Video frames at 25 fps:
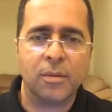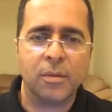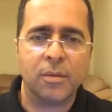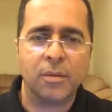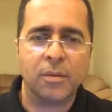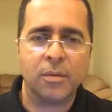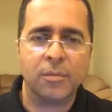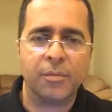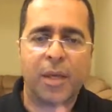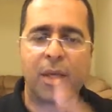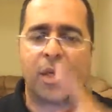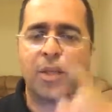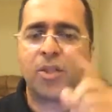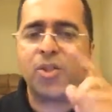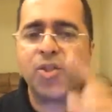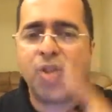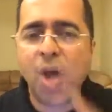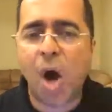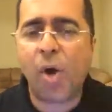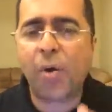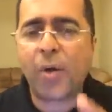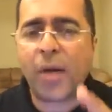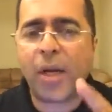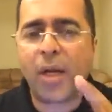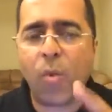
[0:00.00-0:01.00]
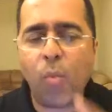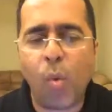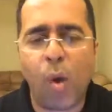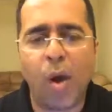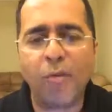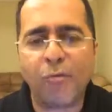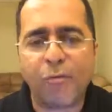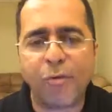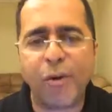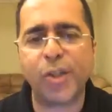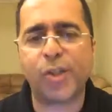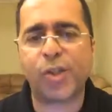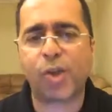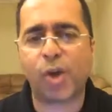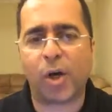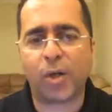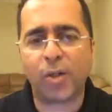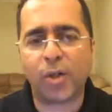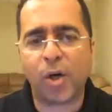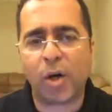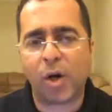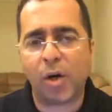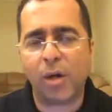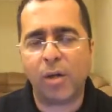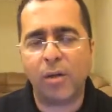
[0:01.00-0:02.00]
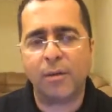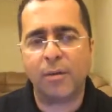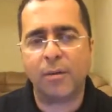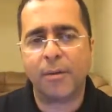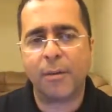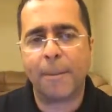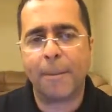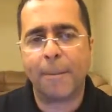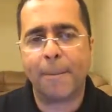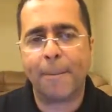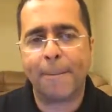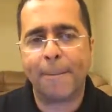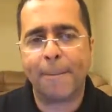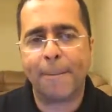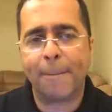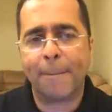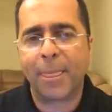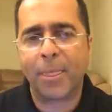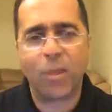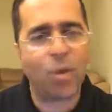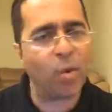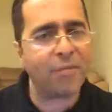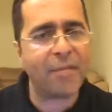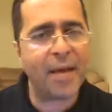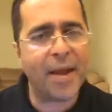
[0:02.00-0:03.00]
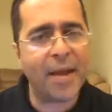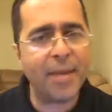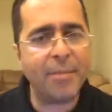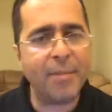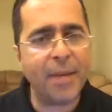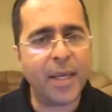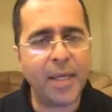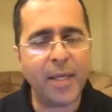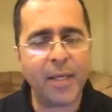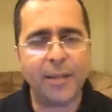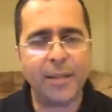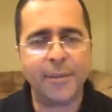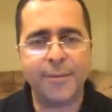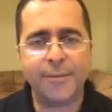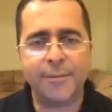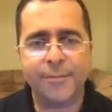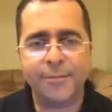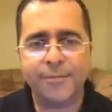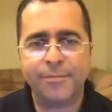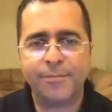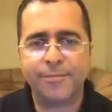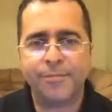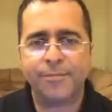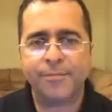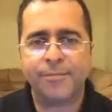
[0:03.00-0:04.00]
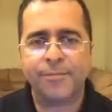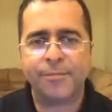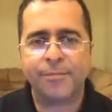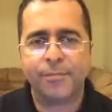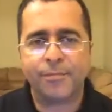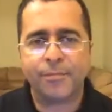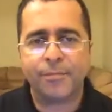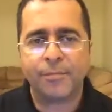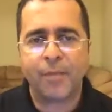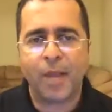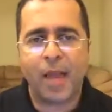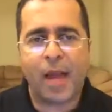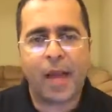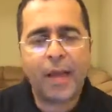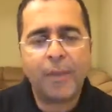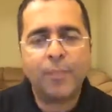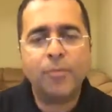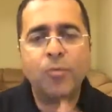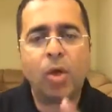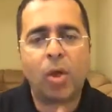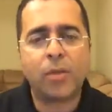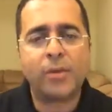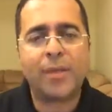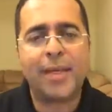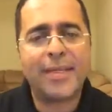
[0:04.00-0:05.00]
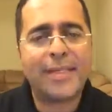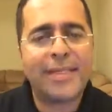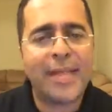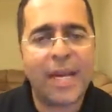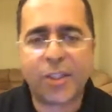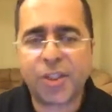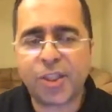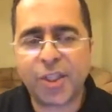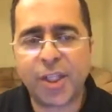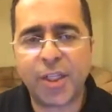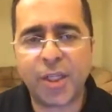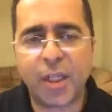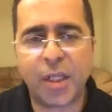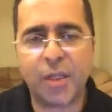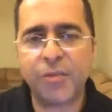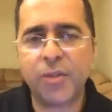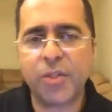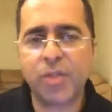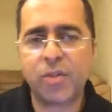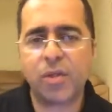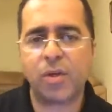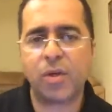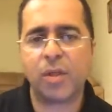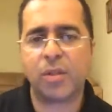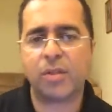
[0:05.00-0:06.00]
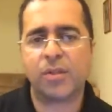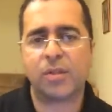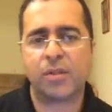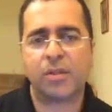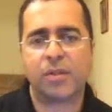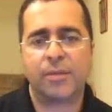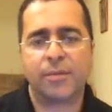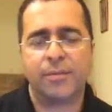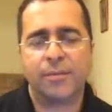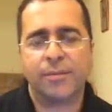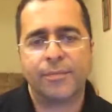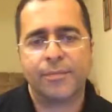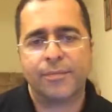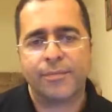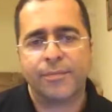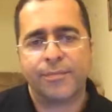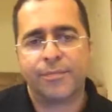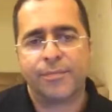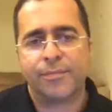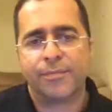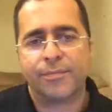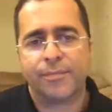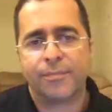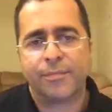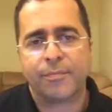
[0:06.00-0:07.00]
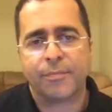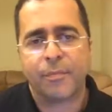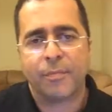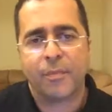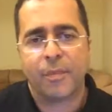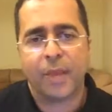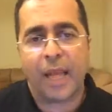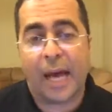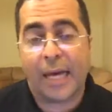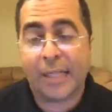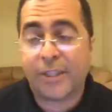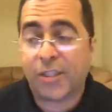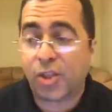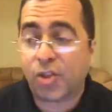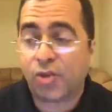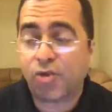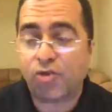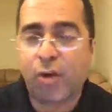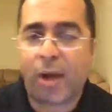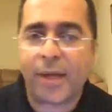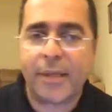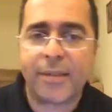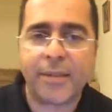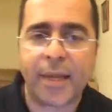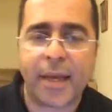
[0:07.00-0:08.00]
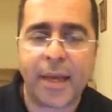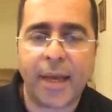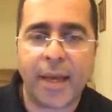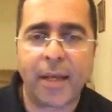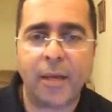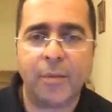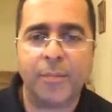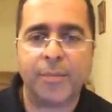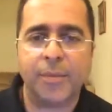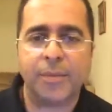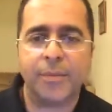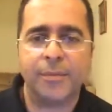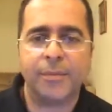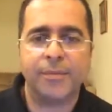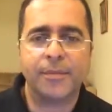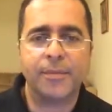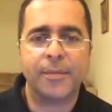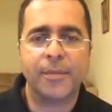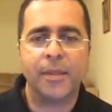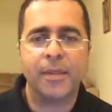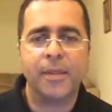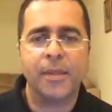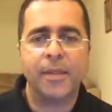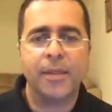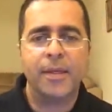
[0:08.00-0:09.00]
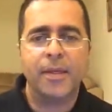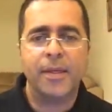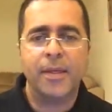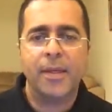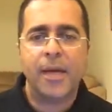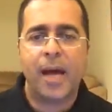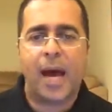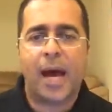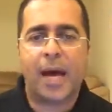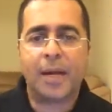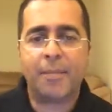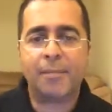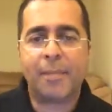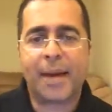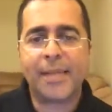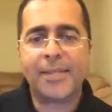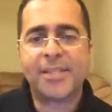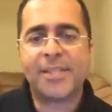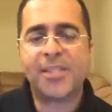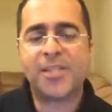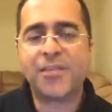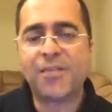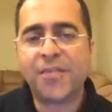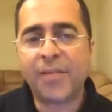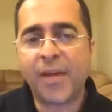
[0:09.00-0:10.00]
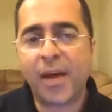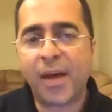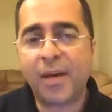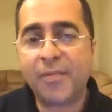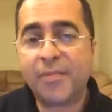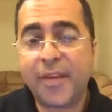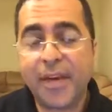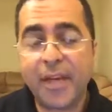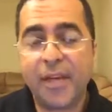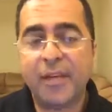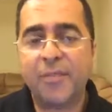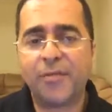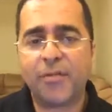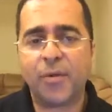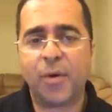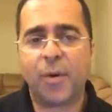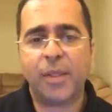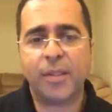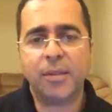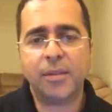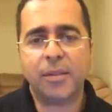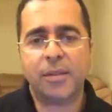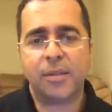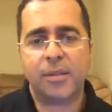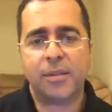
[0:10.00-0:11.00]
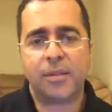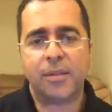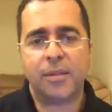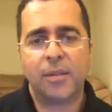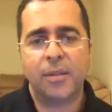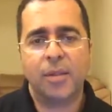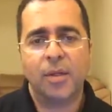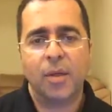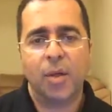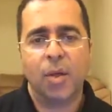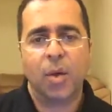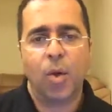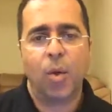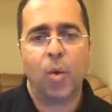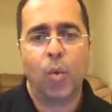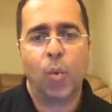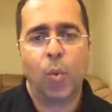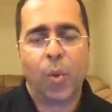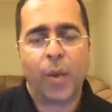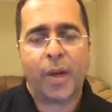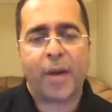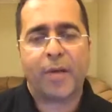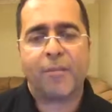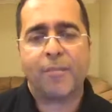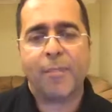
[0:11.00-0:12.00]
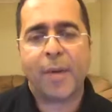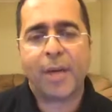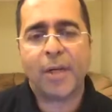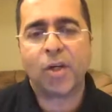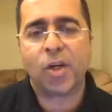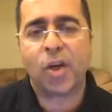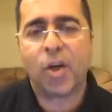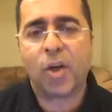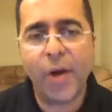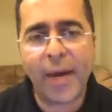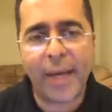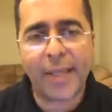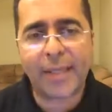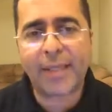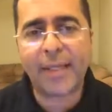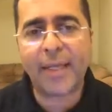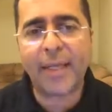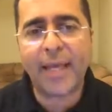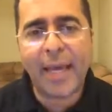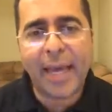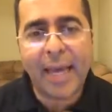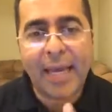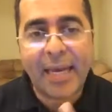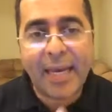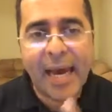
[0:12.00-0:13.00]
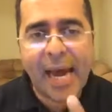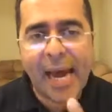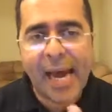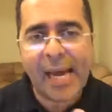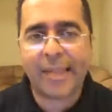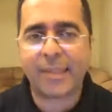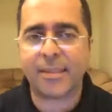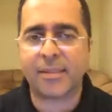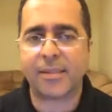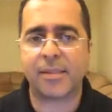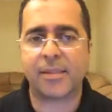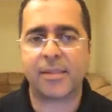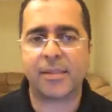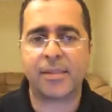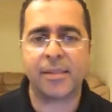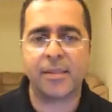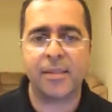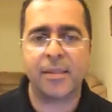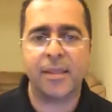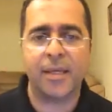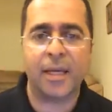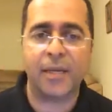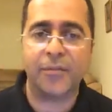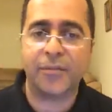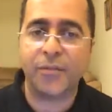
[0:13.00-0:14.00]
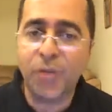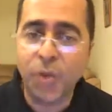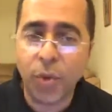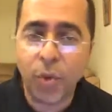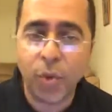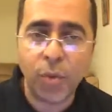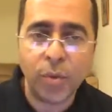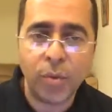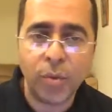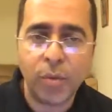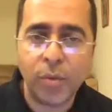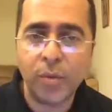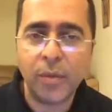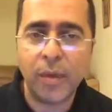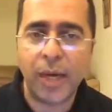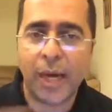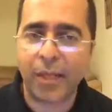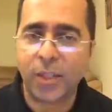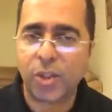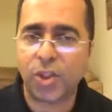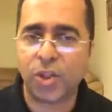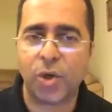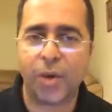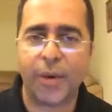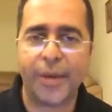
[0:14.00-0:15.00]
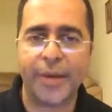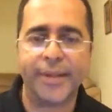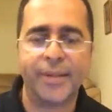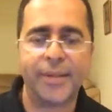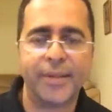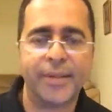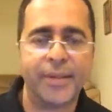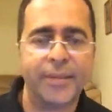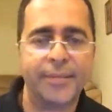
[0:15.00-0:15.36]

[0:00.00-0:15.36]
Because now that the wolf reach your door, don't find me. I am not a national resource. I just try to help. And my sphere of influence would have been greatly enhanced if you had joined.